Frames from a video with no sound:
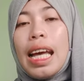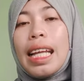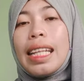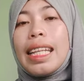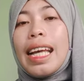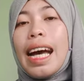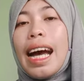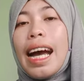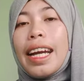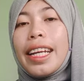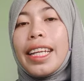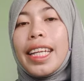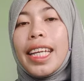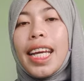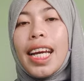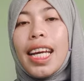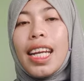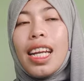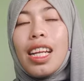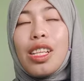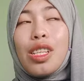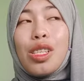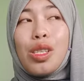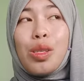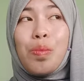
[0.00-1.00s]
The idea
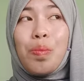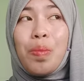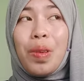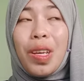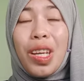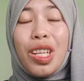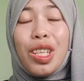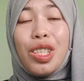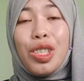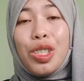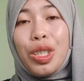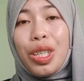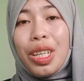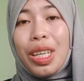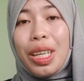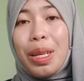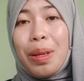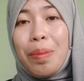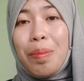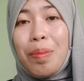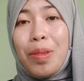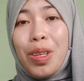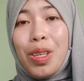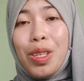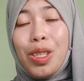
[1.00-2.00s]
that speech
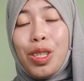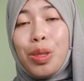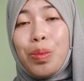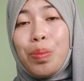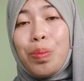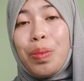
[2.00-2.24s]
emerged